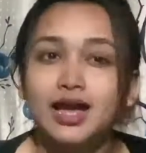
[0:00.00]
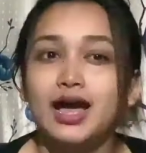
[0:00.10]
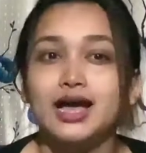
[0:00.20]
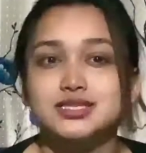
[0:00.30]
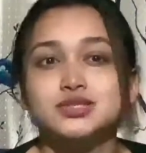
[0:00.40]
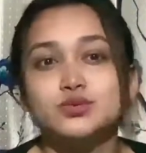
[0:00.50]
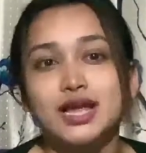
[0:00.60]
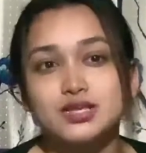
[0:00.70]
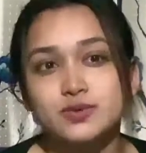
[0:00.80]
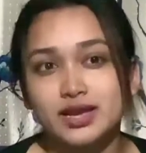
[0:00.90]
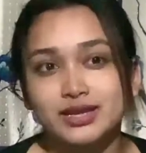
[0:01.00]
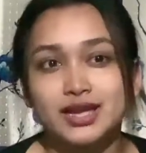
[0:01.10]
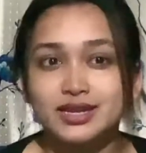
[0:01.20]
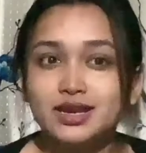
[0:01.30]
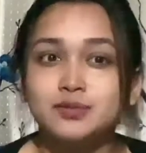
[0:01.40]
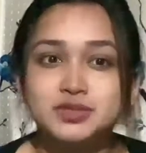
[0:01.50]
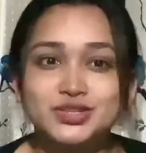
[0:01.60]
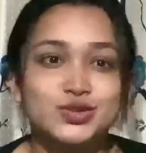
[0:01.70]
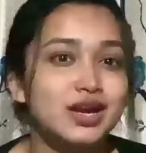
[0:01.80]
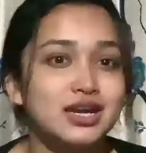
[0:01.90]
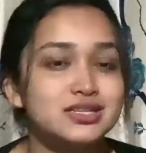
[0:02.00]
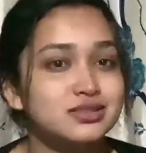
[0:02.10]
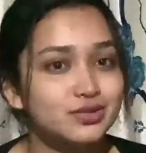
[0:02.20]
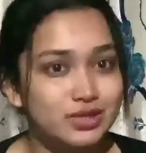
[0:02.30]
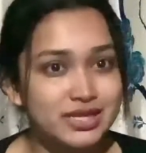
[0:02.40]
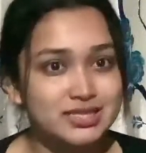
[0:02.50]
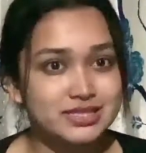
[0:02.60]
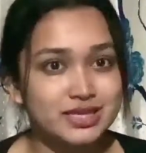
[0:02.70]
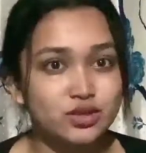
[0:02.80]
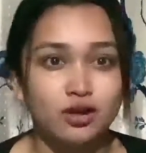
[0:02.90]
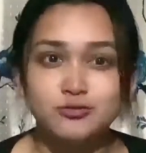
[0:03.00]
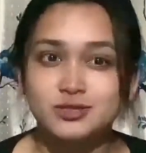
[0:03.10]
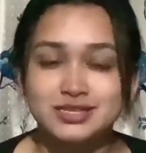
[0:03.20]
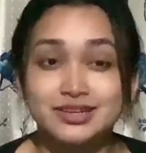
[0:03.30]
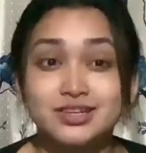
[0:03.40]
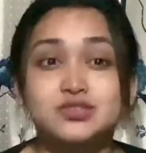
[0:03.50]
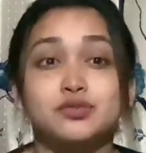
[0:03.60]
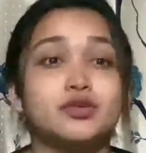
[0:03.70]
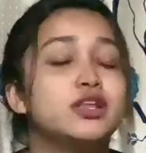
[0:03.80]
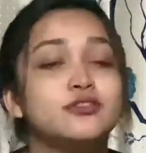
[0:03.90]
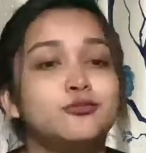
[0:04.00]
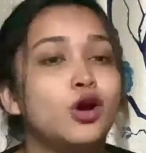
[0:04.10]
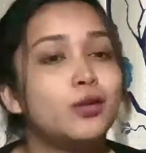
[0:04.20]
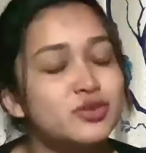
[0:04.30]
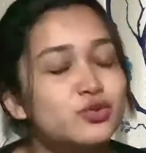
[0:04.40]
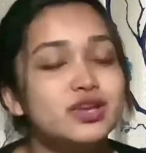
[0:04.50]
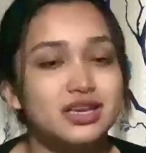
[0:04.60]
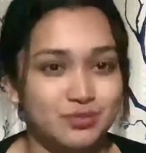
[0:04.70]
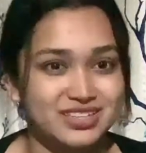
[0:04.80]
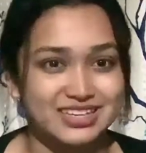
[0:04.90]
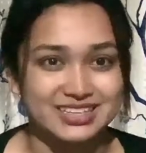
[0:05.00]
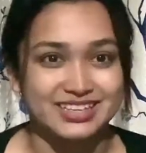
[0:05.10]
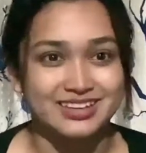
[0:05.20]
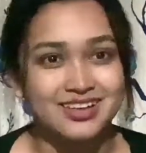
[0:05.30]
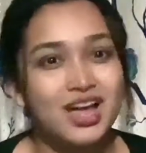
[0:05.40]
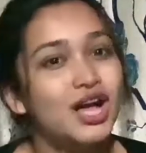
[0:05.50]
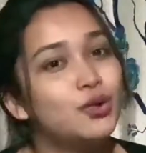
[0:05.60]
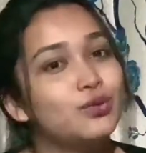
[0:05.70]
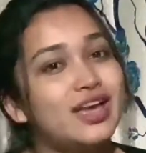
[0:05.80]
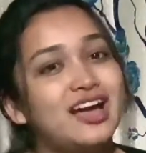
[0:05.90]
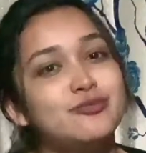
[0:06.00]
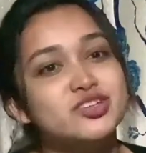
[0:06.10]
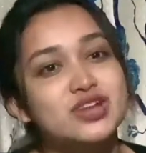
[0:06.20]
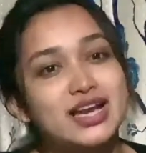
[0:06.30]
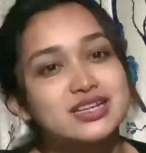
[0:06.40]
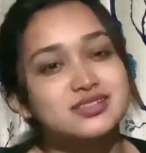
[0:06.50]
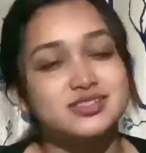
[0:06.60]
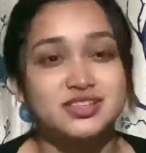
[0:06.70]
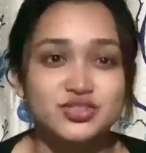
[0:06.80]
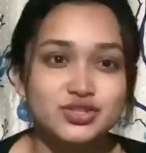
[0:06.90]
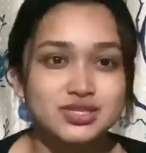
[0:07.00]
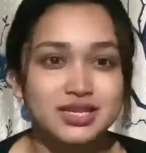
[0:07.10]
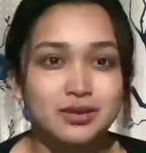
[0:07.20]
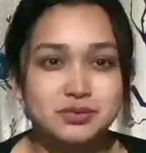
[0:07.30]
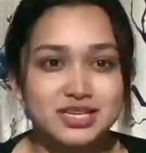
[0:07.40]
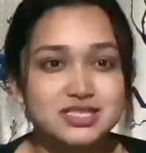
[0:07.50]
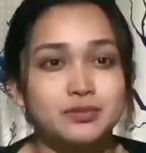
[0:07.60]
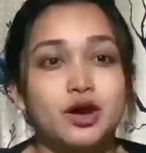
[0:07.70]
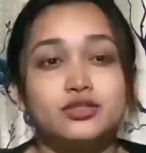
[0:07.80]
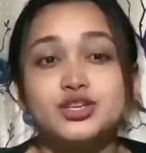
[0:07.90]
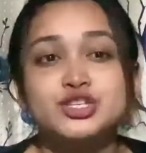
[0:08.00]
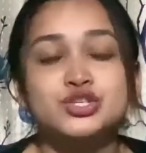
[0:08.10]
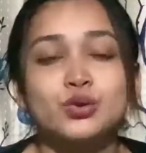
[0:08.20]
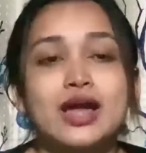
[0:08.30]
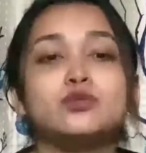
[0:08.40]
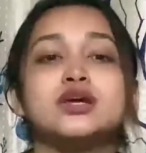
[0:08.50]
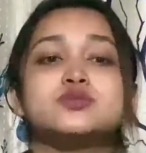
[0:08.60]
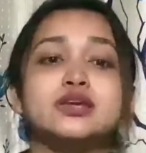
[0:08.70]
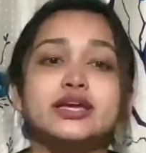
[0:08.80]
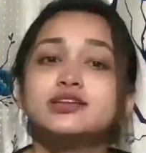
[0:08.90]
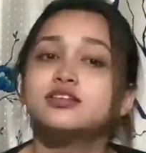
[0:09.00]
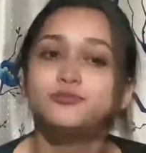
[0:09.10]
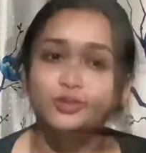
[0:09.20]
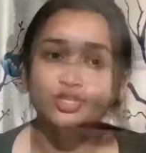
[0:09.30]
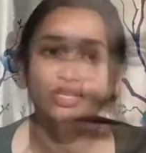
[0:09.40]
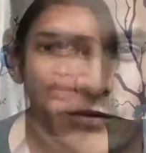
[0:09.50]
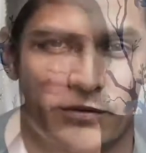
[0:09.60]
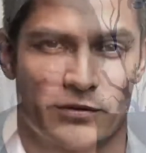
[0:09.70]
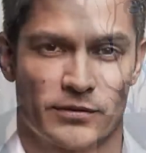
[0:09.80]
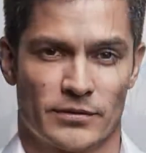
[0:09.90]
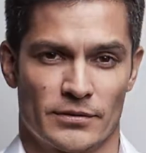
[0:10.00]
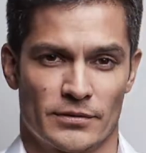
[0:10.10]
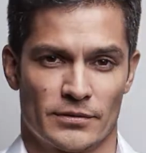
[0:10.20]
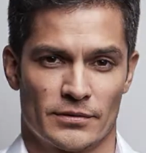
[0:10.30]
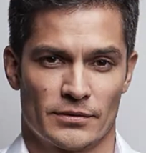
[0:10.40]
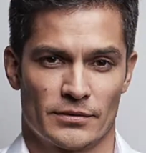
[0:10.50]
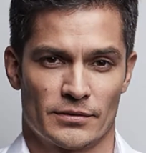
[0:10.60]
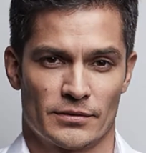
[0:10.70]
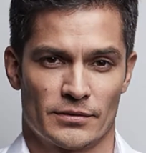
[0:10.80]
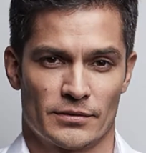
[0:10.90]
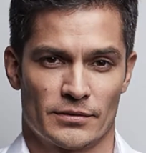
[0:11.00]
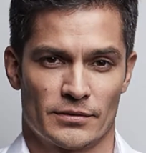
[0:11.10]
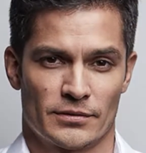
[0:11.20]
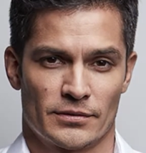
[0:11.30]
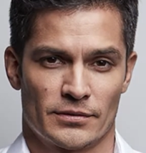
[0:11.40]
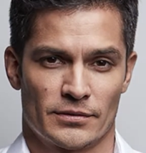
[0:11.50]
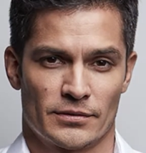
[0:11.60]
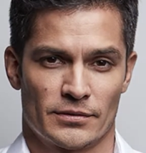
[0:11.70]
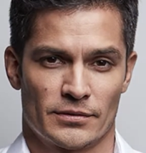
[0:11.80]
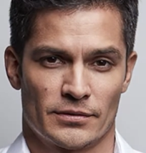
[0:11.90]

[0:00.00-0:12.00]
As soon as we get any update regarding the release date of the series, we will inform you immediately. We have been tracking such interesting updates about this show and once we get an official update, we will surely upload in this page.